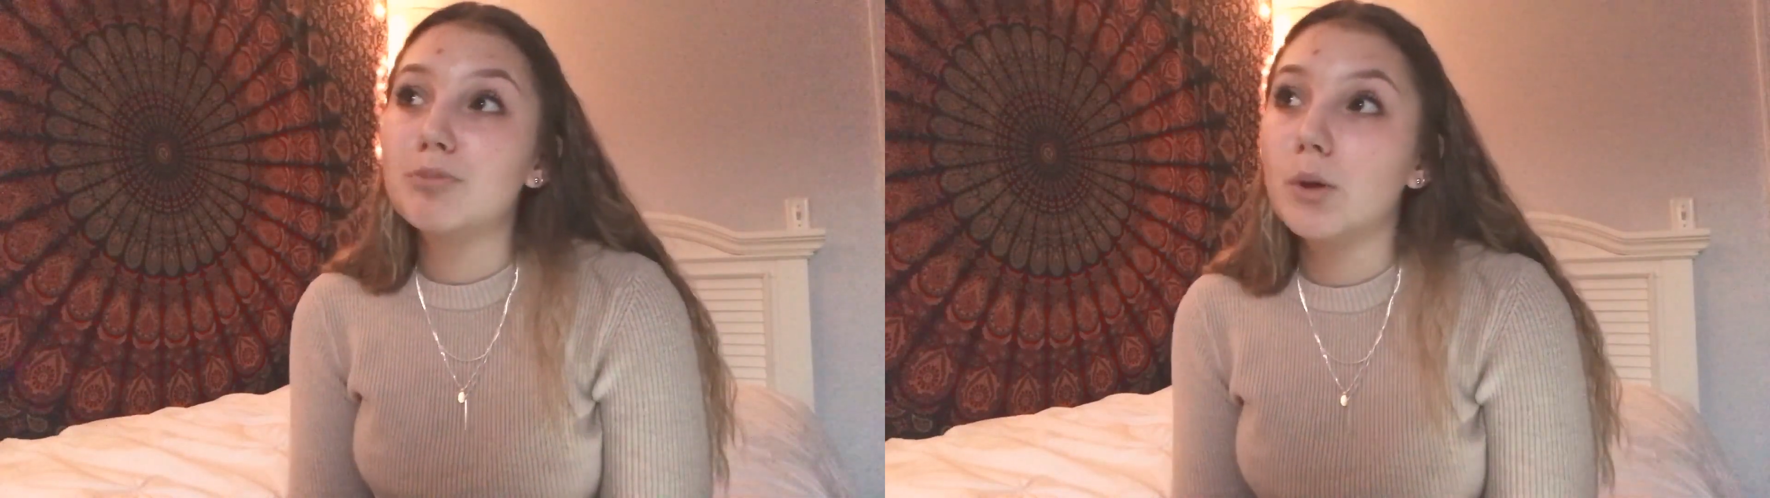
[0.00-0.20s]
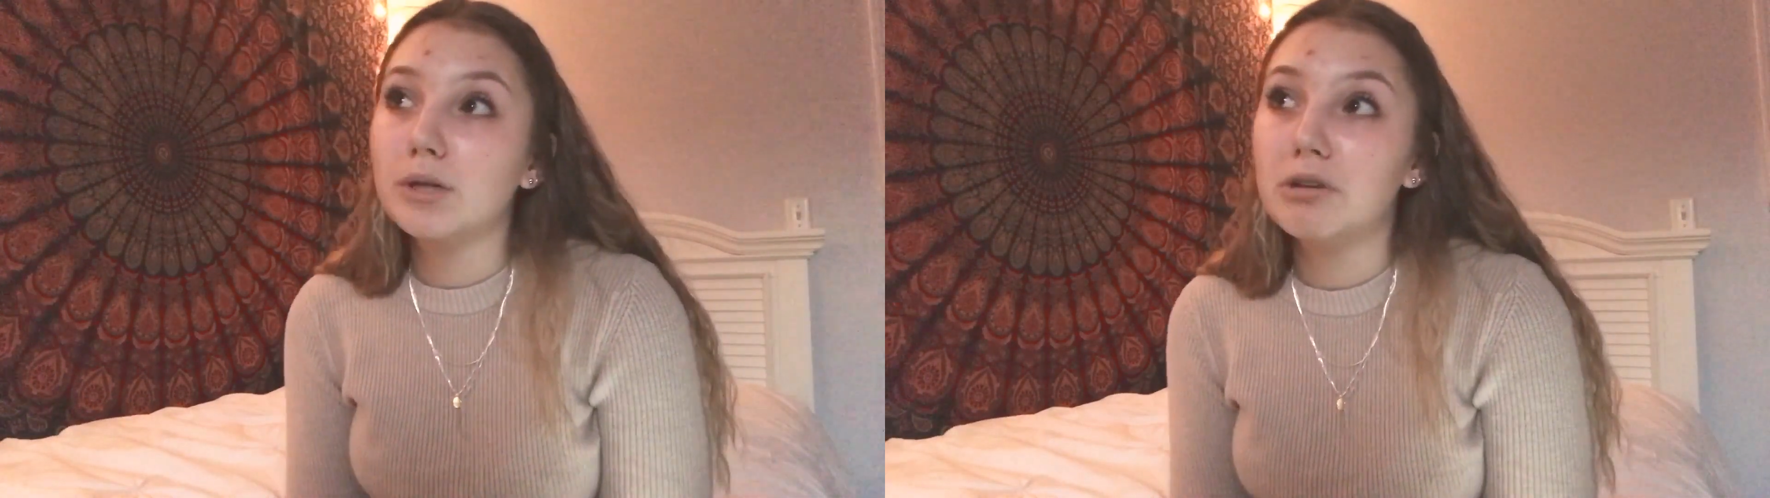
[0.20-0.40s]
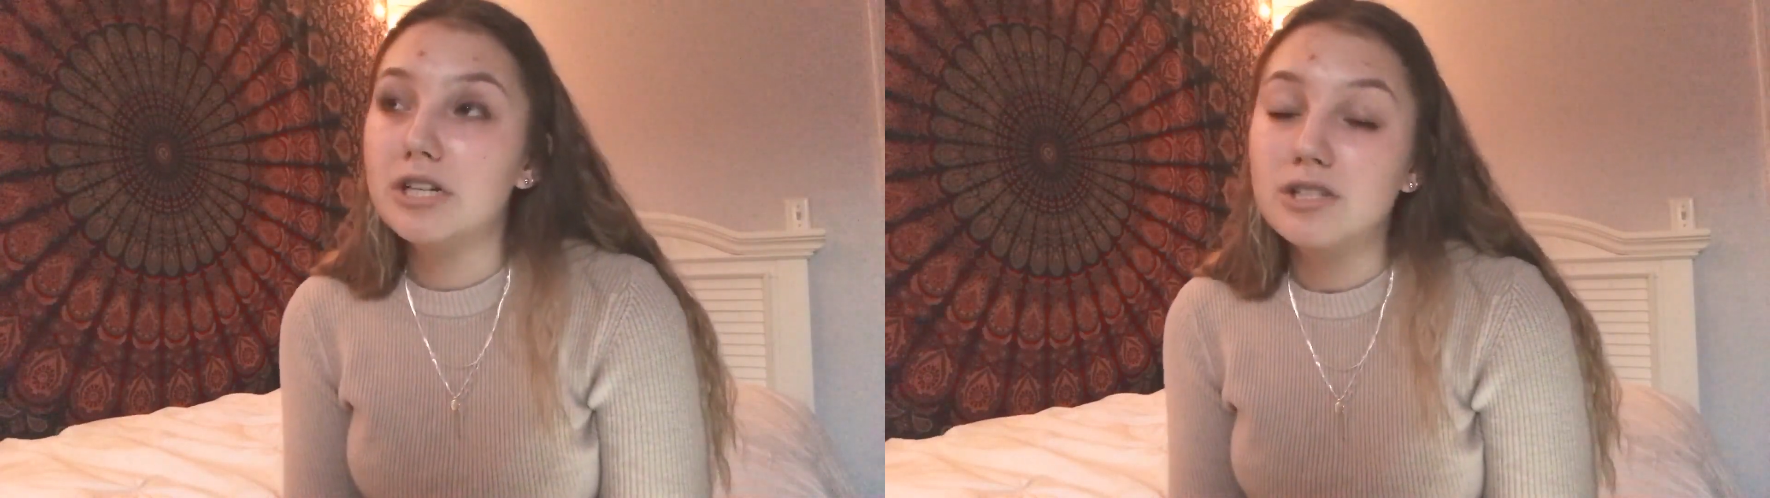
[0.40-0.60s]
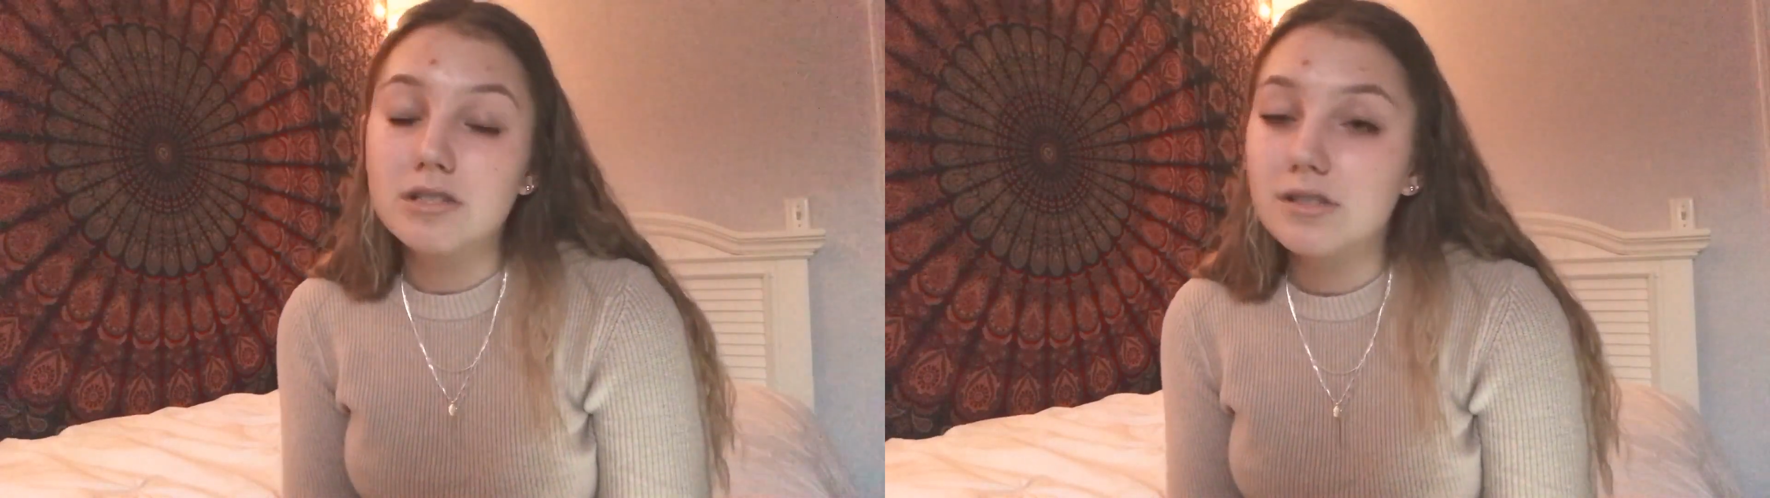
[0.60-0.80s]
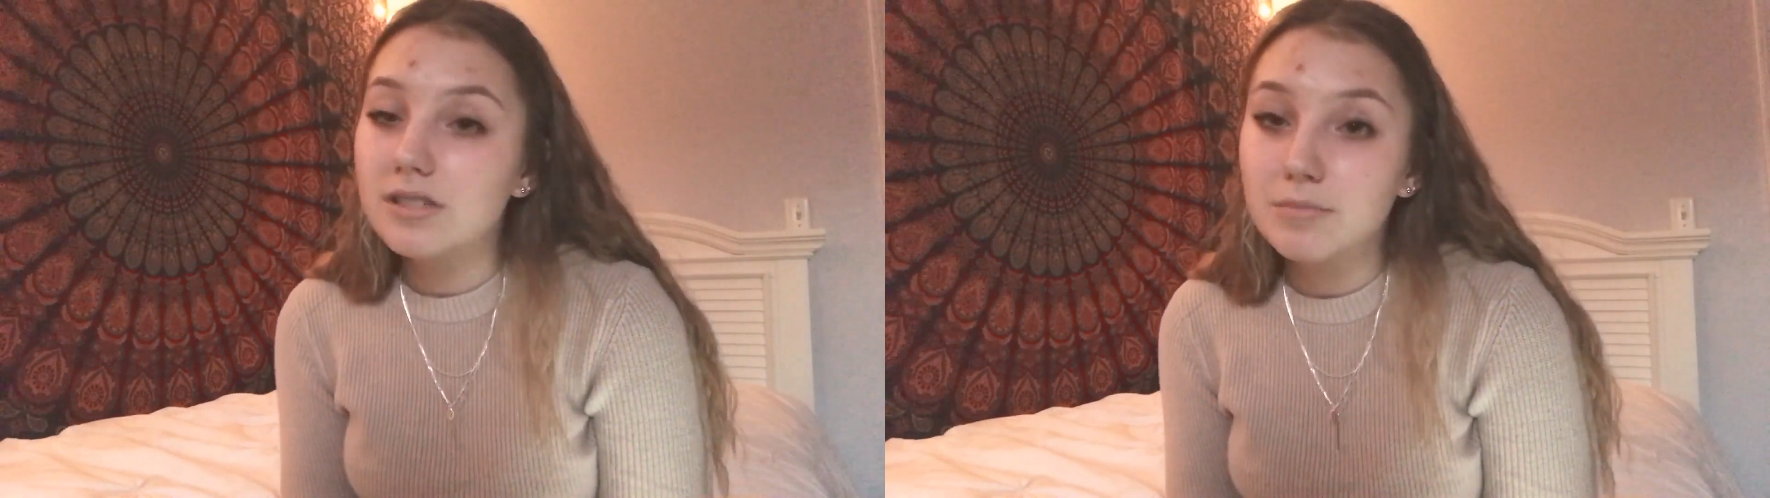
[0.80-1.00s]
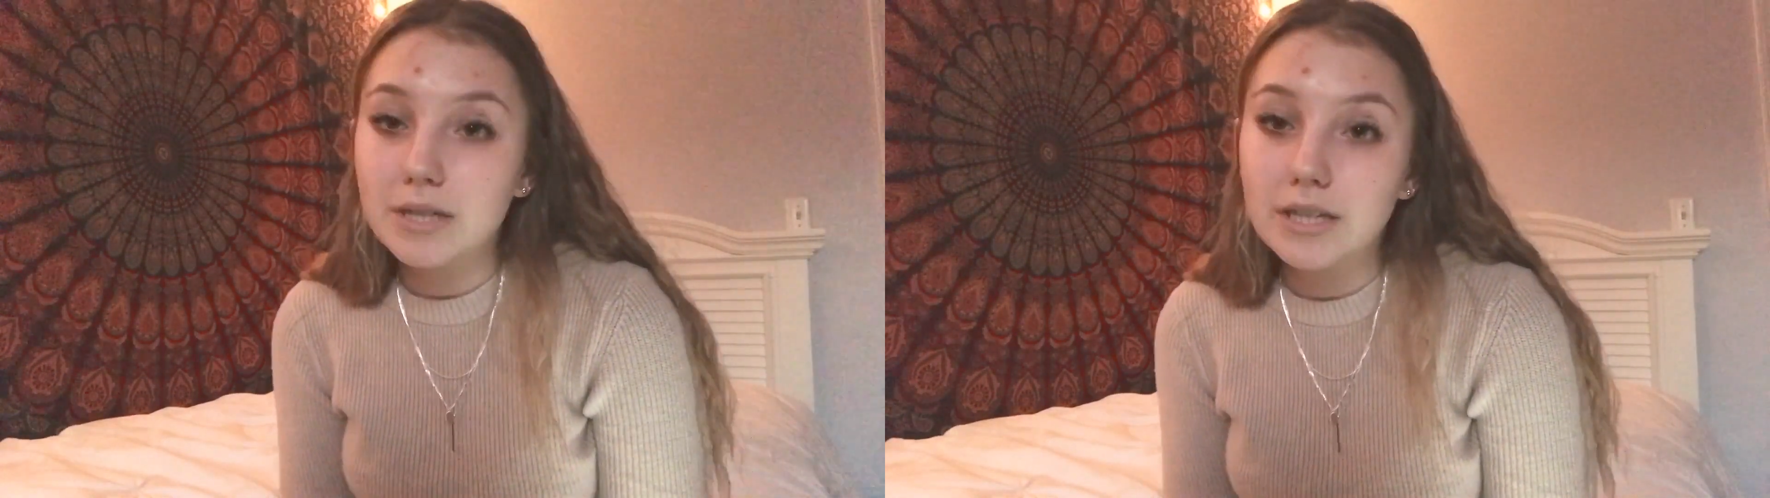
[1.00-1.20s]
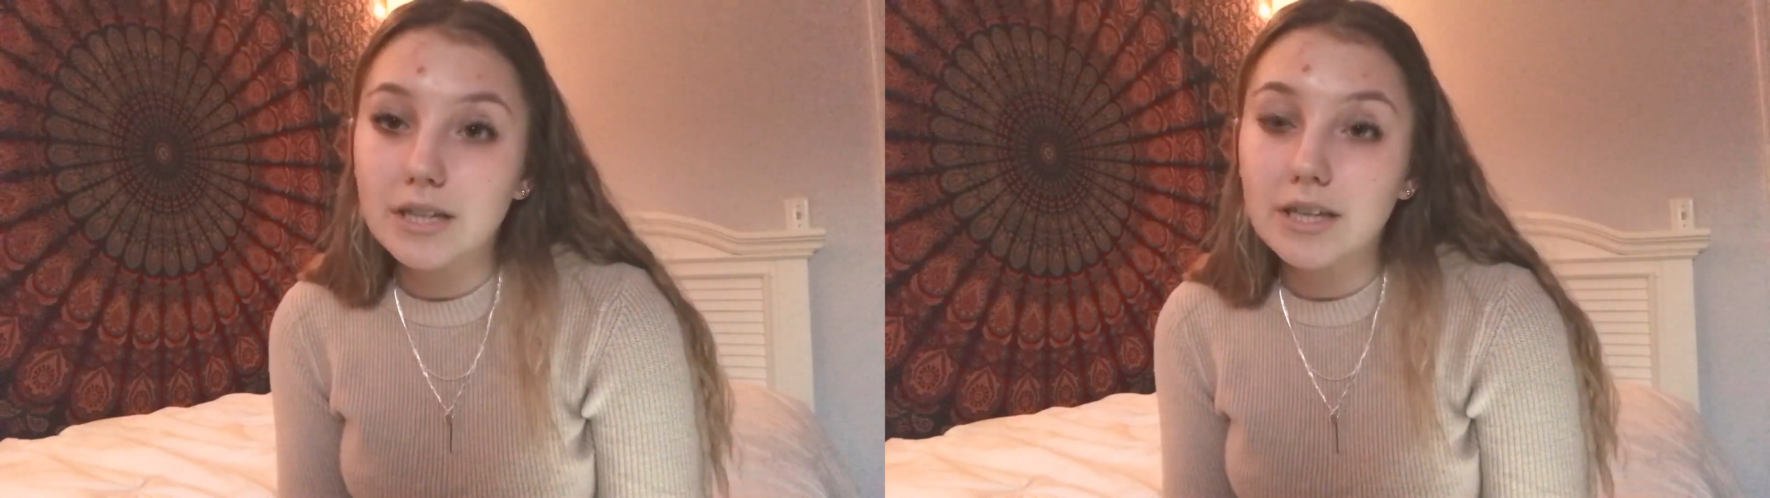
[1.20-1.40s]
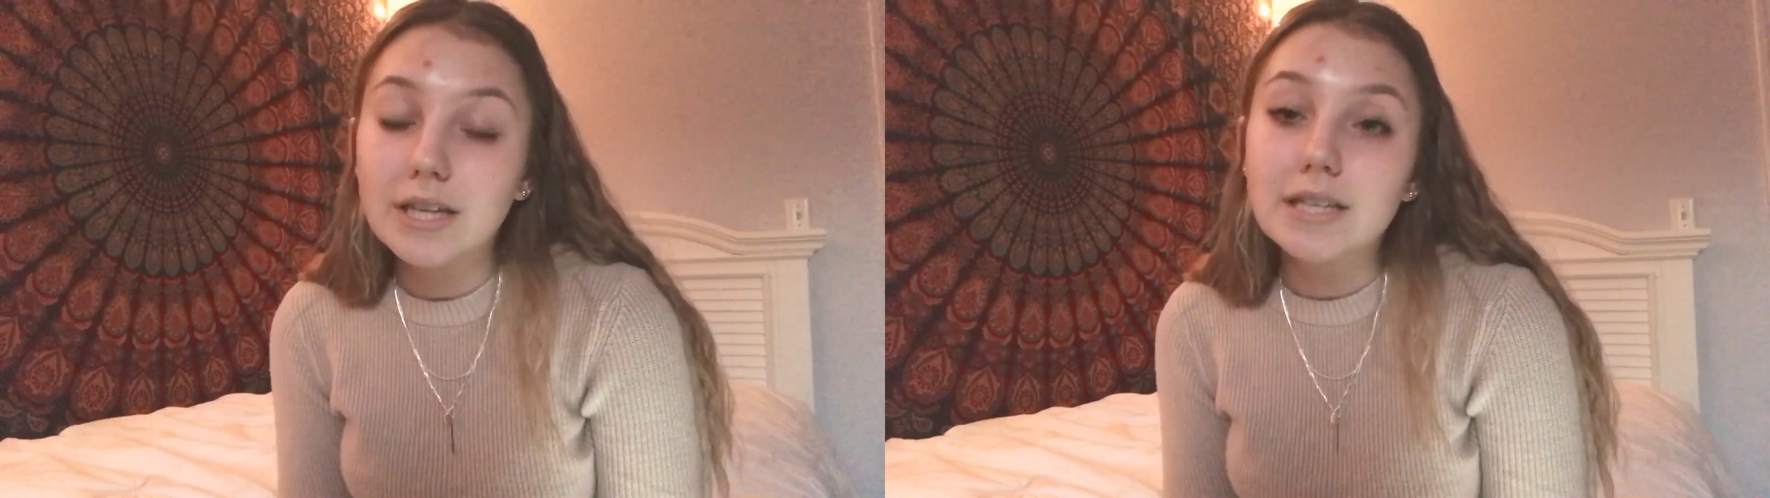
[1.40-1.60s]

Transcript: important questions to me